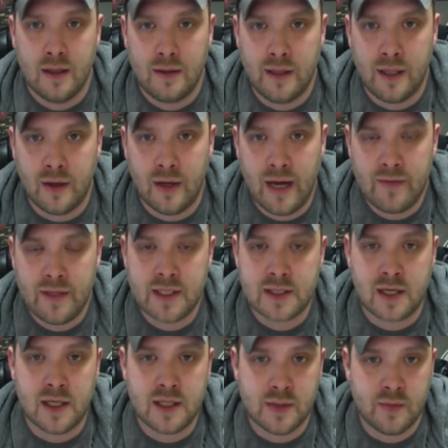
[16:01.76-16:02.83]
have a
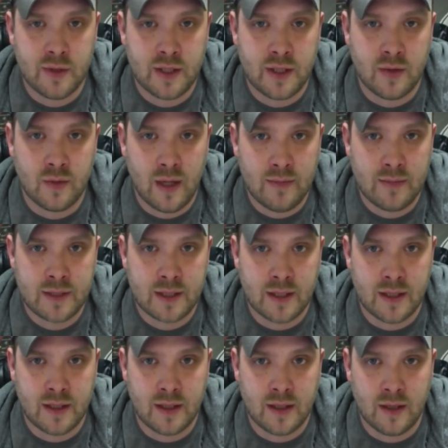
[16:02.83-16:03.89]
discussion with your
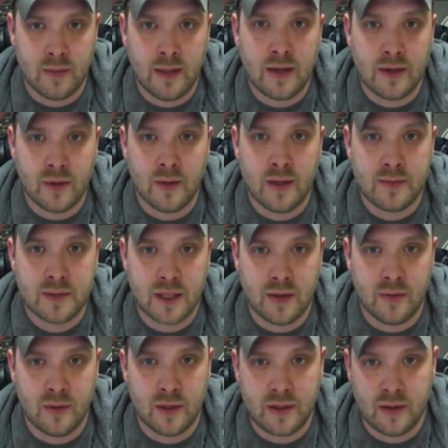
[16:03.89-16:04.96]
website or about your
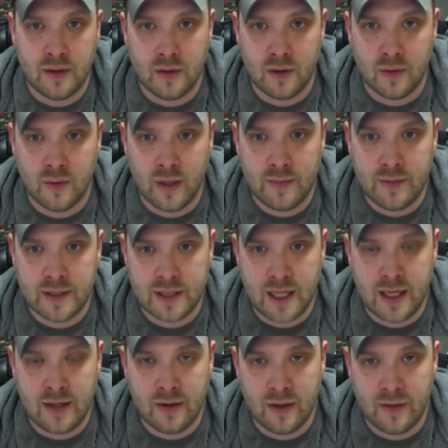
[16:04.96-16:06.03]
website with your web
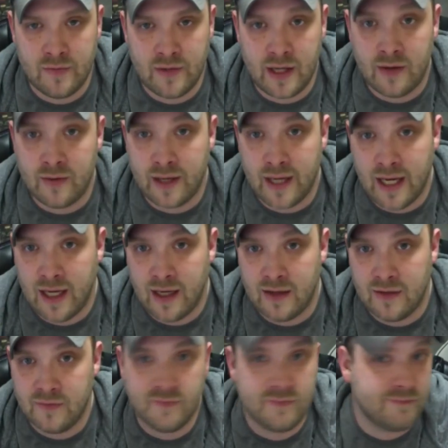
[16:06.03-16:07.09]
designer. And if they don't
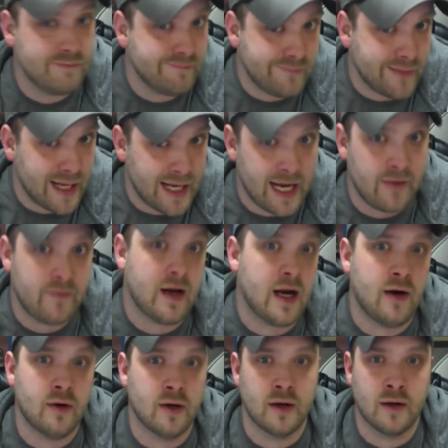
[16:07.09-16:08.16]
have a half
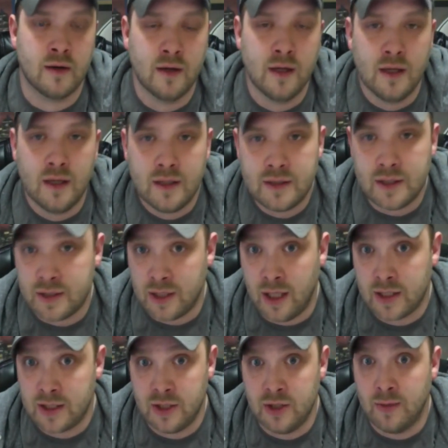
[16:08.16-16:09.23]
hour to
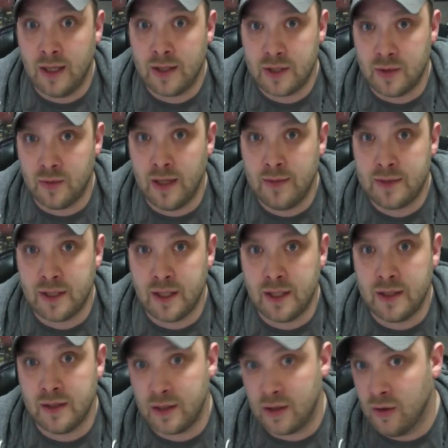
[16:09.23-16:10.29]
talk to you about your website
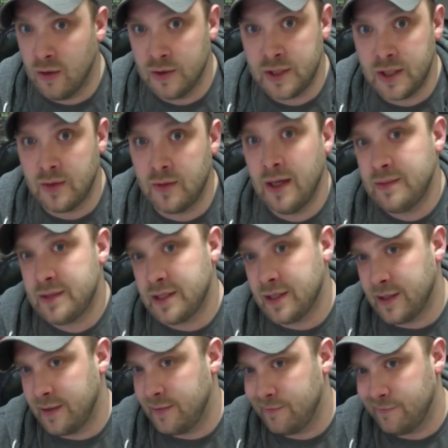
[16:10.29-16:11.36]
and the goals of your
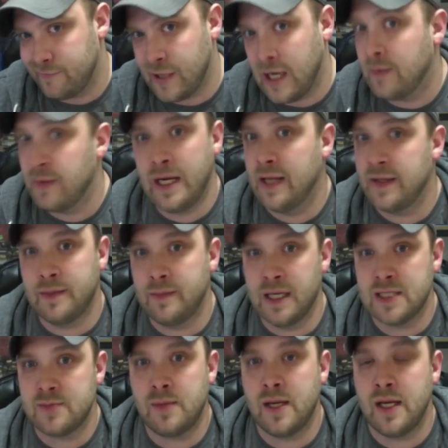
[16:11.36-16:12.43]
website, probably not the
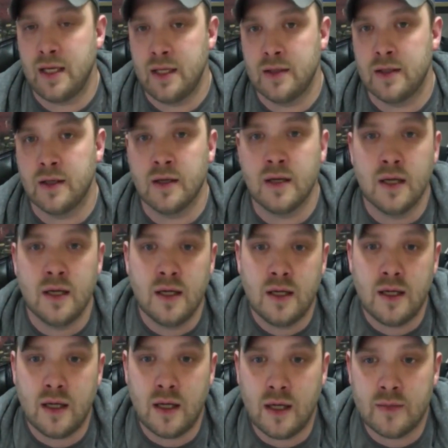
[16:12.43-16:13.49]
best bet either.
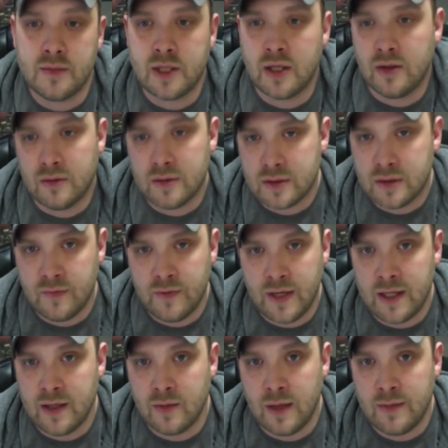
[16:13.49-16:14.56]
So
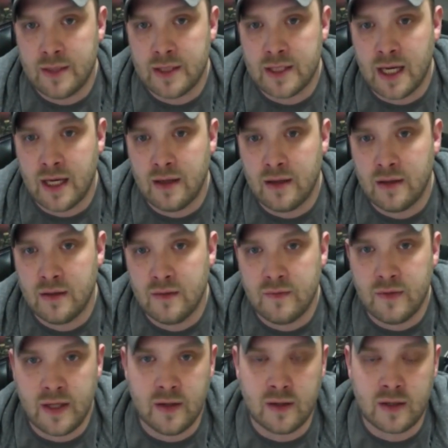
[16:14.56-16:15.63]
vet your web designer,
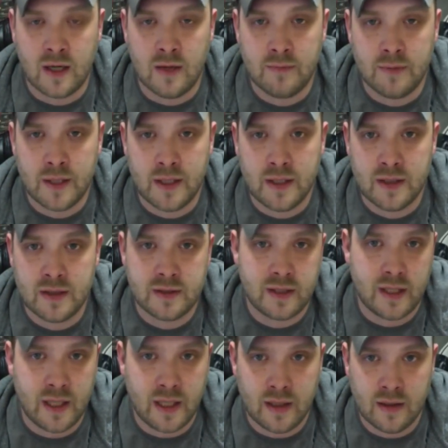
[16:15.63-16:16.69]
vet your companies,
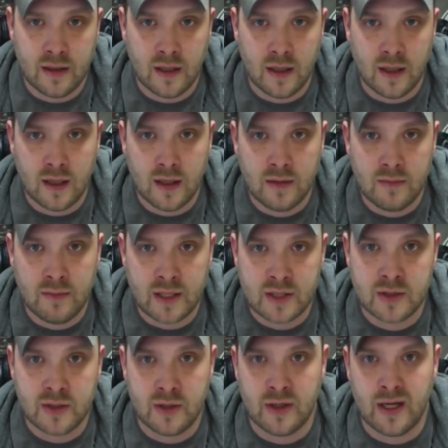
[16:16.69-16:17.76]
and make
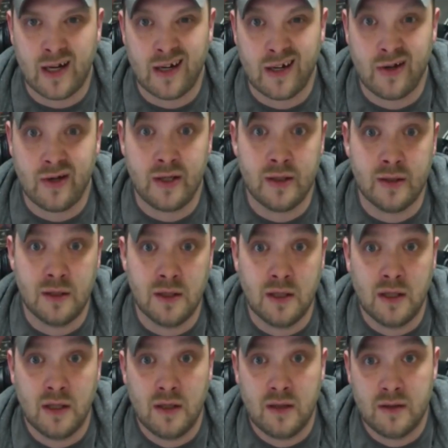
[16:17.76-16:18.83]
sure that you're not hiring
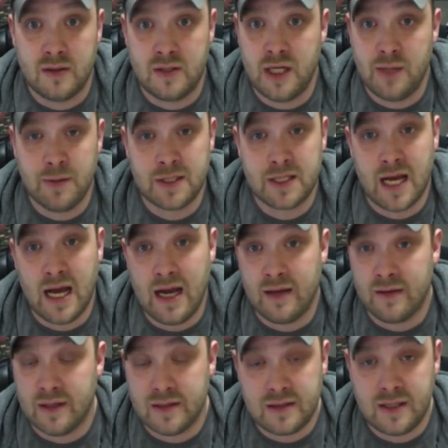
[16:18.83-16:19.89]
the cheapest guy
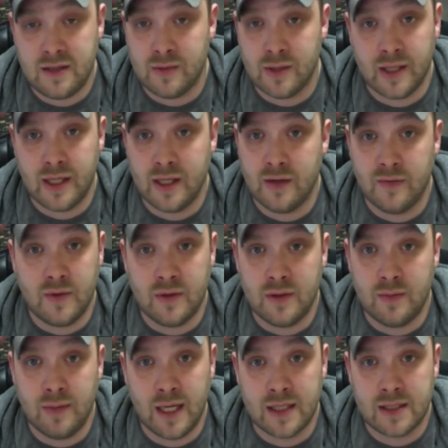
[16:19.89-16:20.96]
unless he really interviewed the
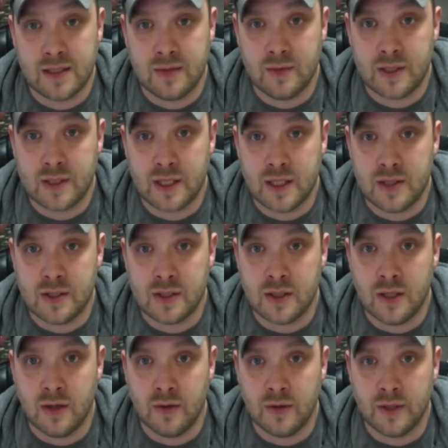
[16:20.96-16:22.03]
best, in which case you can
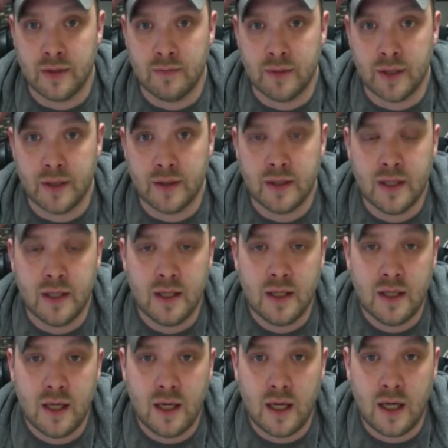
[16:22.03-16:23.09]
go with him. But
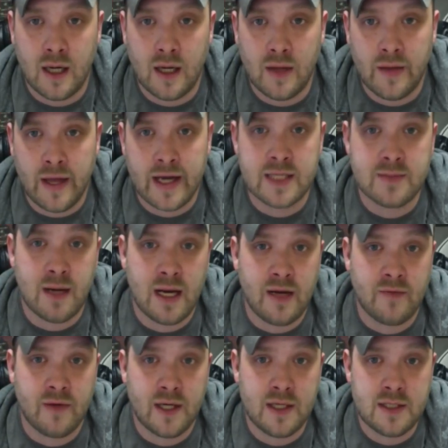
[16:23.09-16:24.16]
that is my
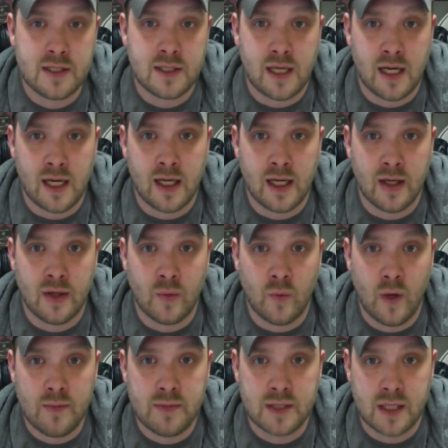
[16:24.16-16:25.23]
advice on
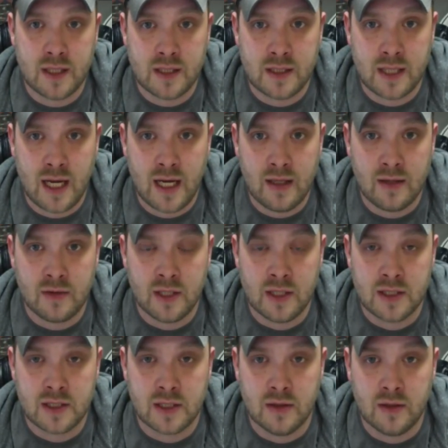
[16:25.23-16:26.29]
website design and
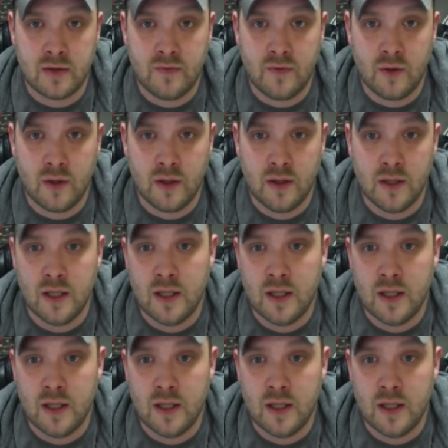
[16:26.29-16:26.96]
things to look for.